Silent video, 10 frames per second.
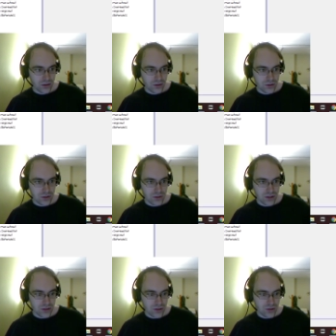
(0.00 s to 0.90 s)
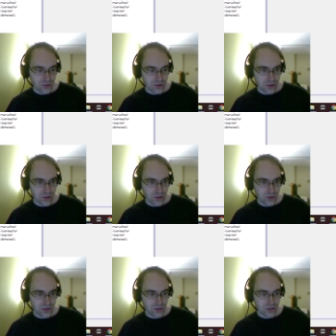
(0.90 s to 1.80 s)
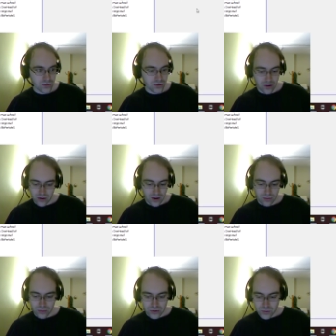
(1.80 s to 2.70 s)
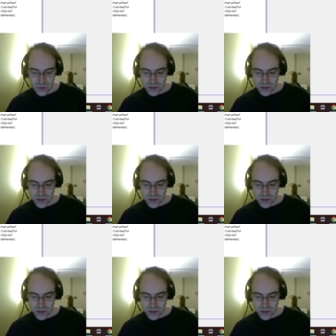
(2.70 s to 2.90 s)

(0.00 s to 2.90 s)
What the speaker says: Geoset 2 is just always visible. Alright, well we'll just make the